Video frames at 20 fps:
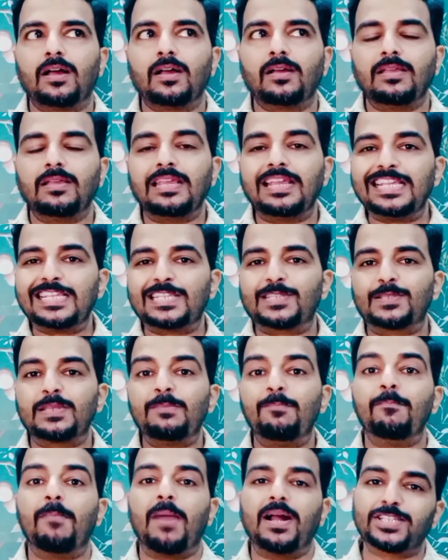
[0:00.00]
is
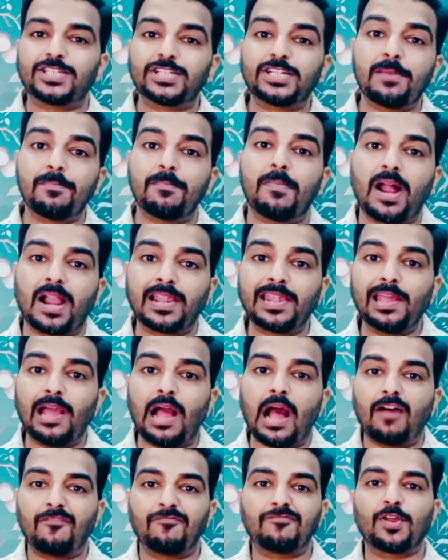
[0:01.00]
in much demand
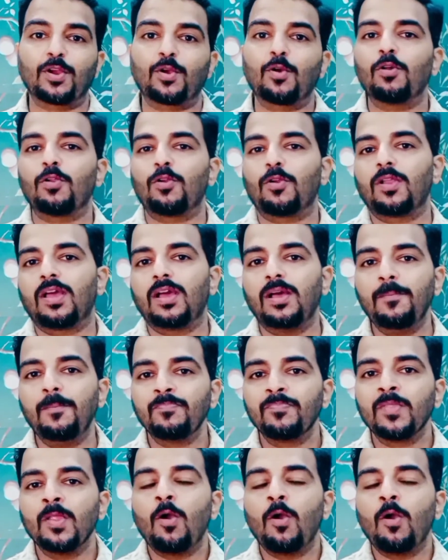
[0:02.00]
after corona